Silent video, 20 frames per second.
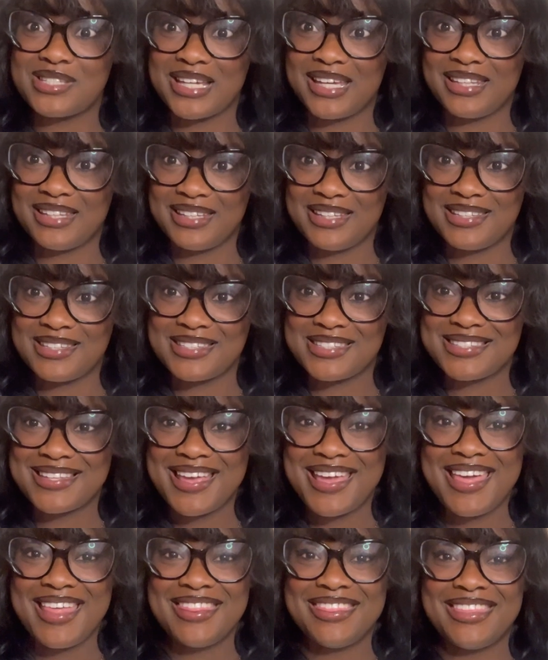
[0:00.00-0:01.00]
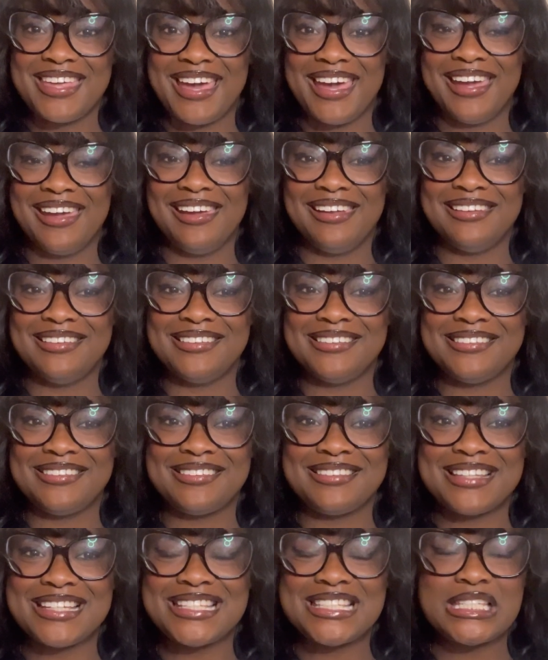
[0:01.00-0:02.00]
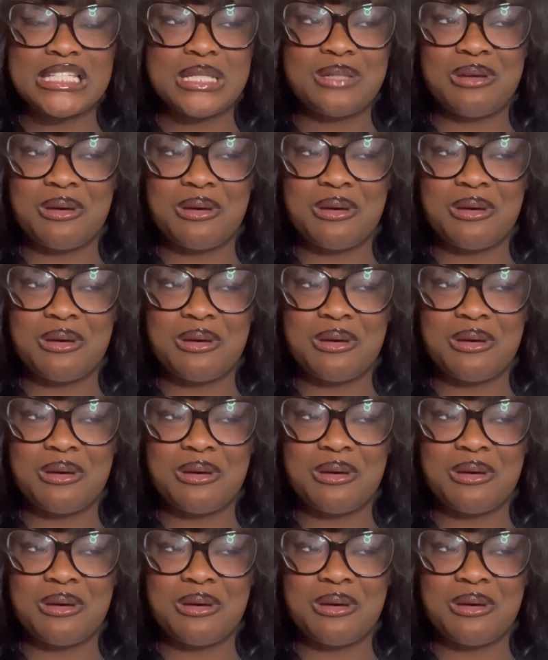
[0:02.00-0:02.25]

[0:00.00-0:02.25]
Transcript: this, that the team